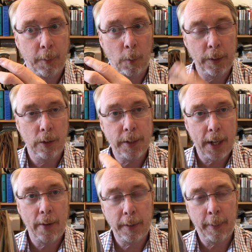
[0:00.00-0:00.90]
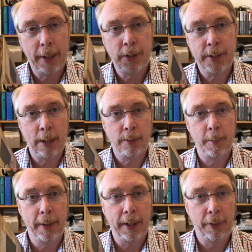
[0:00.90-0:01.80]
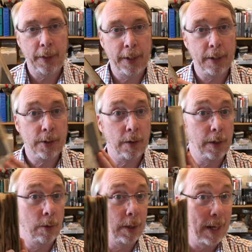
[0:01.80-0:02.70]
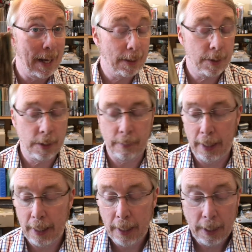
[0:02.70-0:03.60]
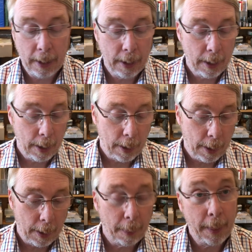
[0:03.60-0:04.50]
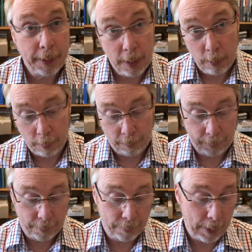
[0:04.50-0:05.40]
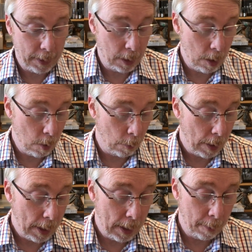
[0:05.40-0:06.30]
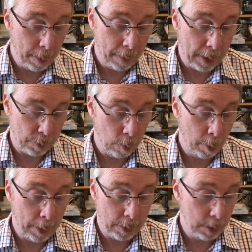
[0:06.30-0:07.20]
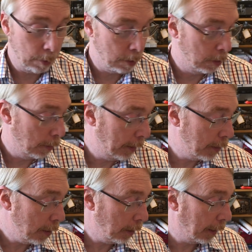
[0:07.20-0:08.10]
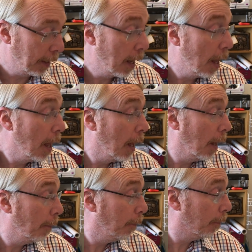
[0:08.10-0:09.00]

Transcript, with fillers: when you're tearing the pages out to make it thinner so that you can add to it, it drops a bit. They do. There you go. Um, and that's from a person who doesn't do any journaling. Um,